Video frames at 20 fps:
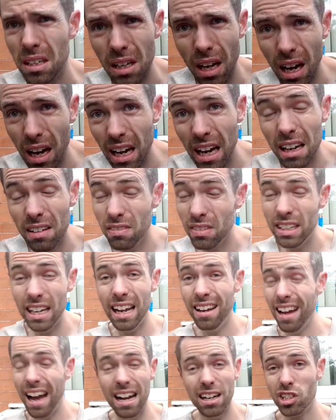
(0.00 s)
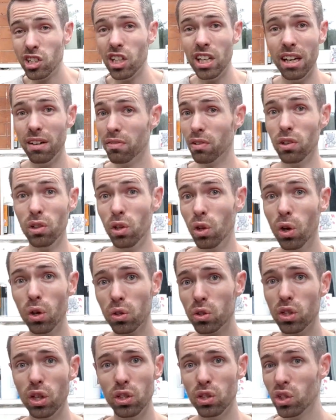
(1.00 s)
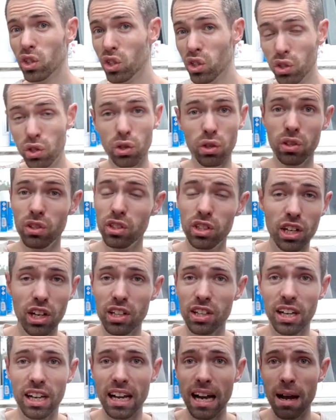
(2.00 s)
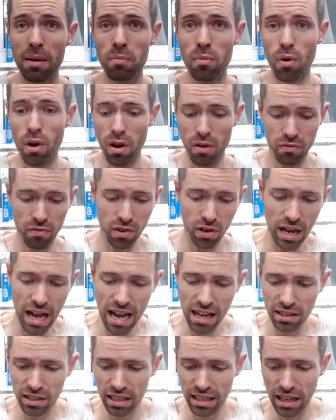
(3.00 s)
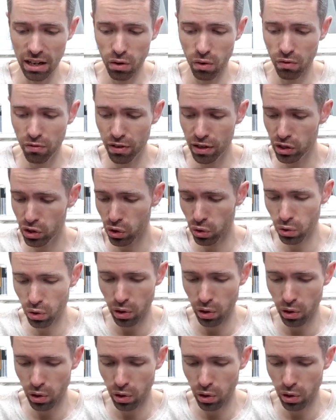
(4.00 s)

I haven't actually even looked. I just turned the camera off. Had a little visual